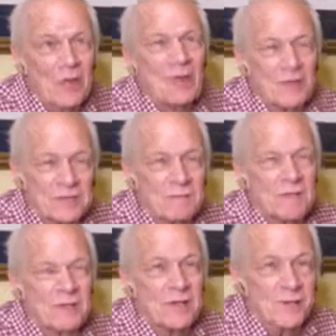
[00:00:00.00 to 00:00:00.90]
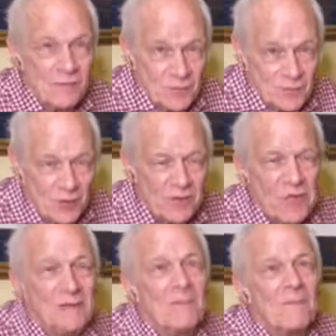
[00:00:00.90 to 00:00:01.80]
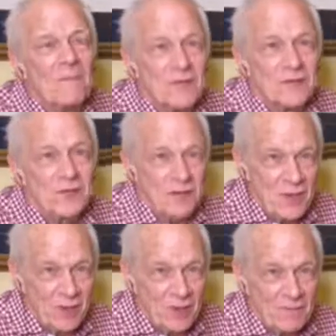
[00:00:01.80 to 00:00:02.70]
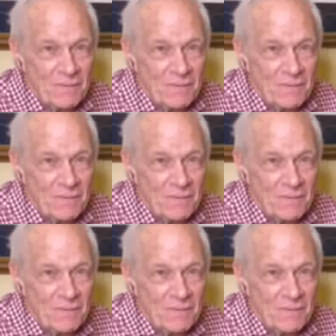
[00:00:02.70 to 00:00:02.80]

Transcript: Christmas journey this year?